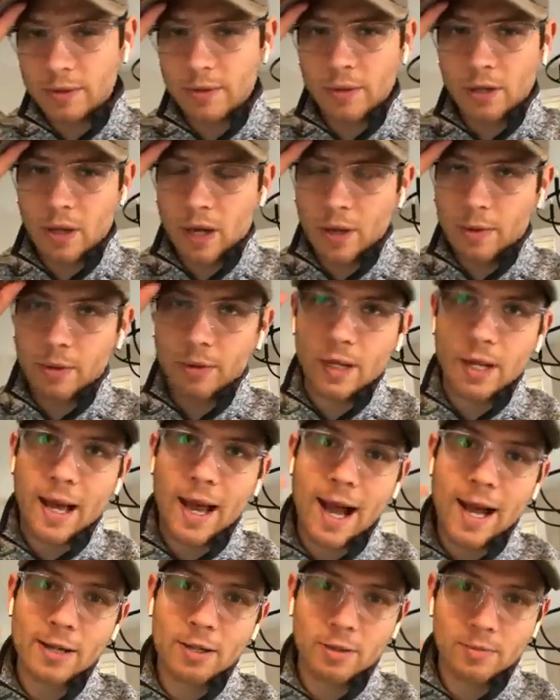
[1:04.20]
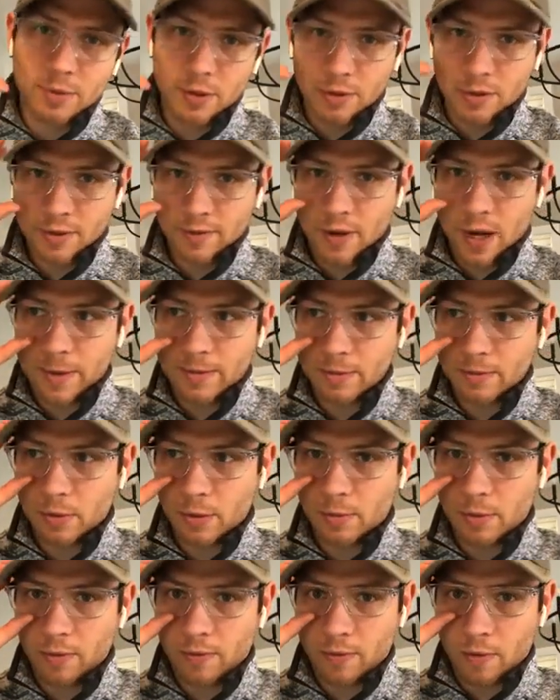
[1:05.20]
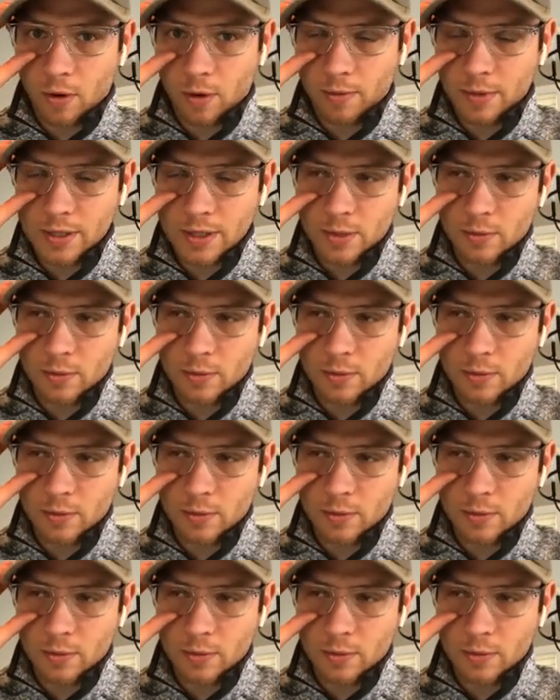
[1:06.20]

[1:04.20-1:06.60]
a lot about the attributes of optimal performance.